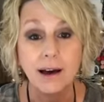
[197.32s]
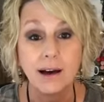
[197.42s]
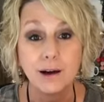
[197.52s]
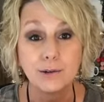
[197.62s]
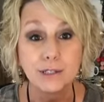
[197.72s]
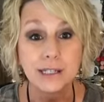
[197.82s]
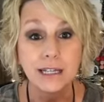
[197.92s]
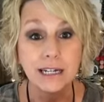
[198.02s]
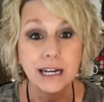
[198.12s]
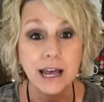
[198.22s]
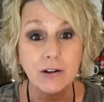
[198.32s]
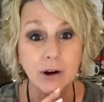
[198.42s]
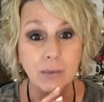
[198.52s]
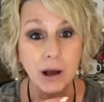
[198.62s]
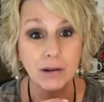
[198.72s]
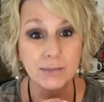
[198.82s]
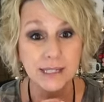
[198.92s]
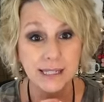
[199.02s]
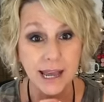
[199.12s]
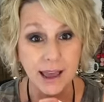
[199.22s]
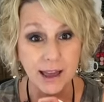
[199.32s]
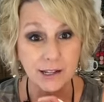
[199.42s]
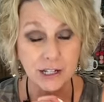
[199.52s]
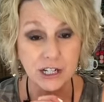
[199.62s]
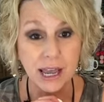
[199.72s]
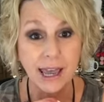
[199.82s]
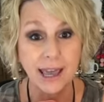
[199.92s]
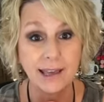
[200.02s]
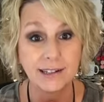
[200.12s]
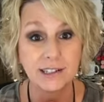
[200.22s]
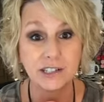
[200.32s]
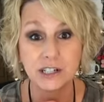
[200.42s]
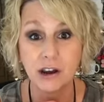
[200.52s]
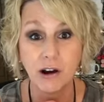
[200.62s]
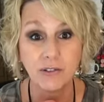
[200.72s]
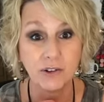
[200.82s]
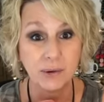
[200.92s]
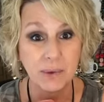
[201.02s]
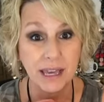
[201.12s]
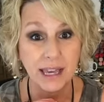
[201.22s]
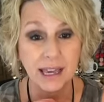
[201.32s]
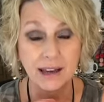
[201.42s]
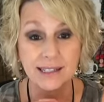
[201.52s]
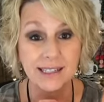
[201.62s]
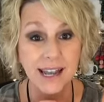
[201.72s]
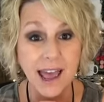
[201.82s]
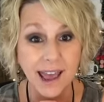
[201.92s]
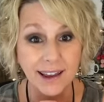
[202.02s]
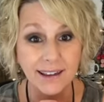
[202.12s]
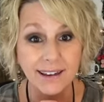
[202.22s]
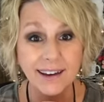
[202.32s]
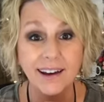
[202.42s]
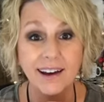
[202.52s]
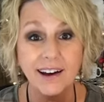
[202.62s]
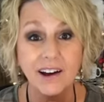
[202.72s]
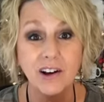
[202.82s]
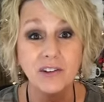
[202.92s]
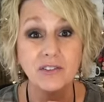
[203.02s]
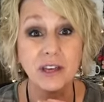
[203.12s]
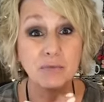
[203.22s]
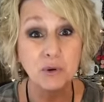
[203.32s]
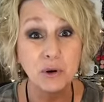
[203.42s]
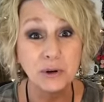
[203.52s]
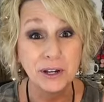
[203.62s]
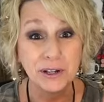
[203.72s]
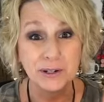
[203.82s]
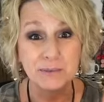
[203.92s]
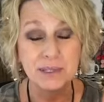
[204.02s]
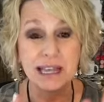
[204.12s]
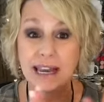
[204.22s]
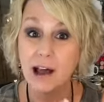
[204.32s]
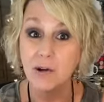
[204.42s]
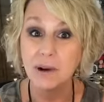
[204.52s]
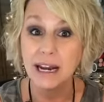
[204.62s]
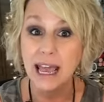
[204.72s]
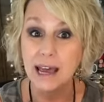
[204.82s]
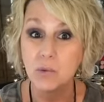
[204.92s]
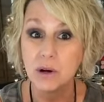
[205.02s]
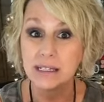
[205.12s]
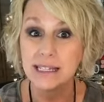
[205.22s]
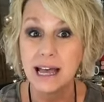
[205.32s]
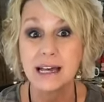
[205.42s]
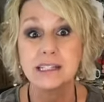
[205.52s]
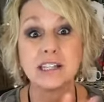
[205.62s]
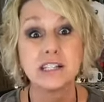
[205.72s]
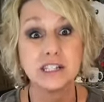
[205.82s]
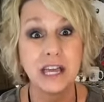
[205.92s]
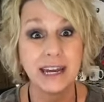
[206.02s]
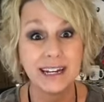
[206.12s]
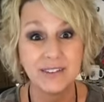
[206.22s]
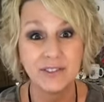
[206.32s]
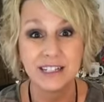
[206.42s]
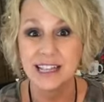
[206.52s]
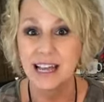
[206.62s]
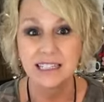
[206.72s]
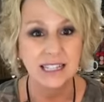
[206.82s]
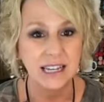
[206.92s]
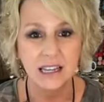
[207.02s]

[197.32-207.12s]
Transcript: uh, who was cleaning out her mom's stash, and she offered me a stack of embroidery hoops. And I already had one size, she had a different size.